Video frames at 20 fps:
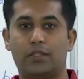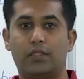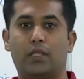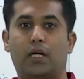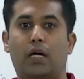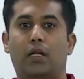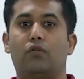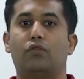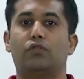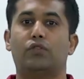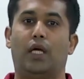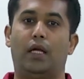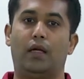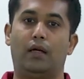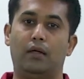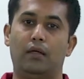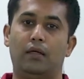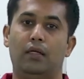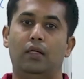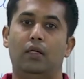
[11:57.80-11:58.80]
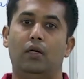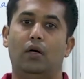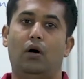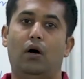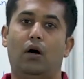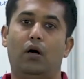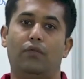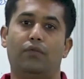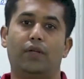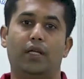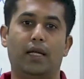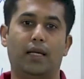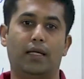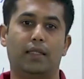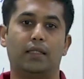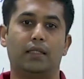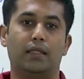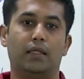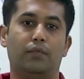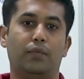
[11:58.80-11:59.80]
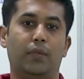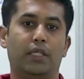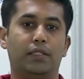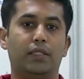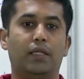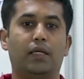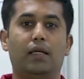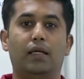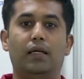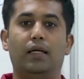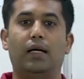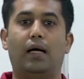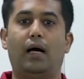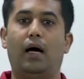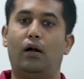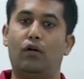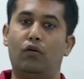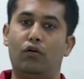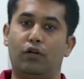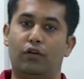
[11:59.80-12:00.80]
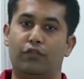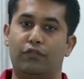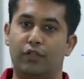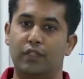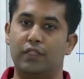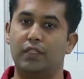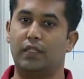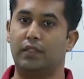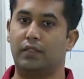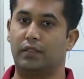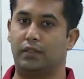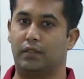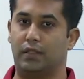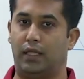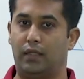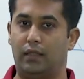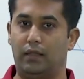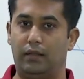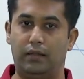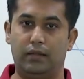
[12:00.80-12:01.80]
Carnot cycle, or we get basically a Carnot refrigeration cycle,